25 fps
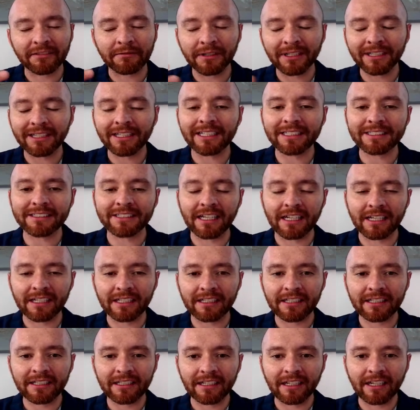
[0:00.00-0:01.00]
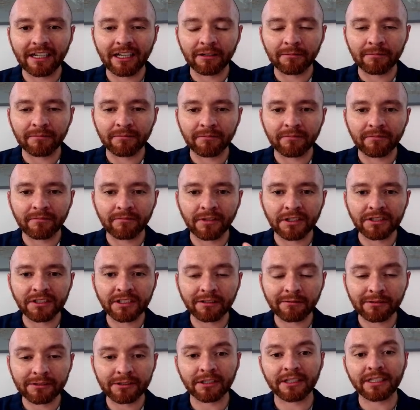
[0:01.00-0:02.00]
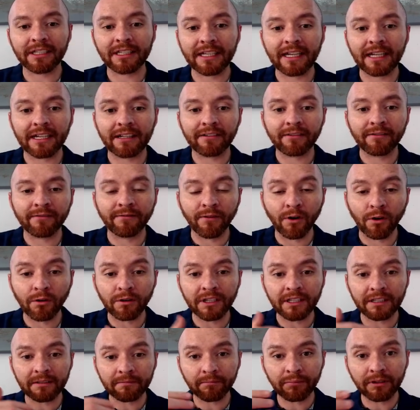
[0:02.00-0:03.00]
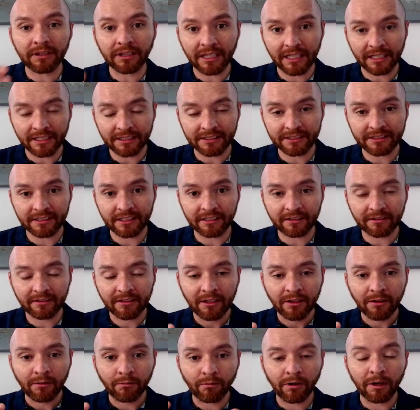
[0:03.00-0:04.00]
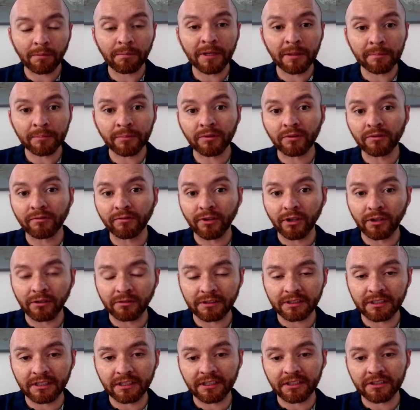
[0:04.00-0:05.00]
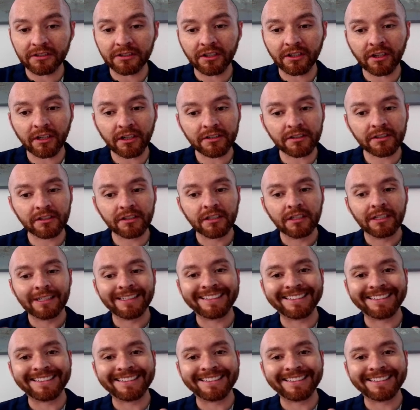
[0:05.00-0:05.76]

to realize that Rutchick was looking at voting place, like where people vote in a church,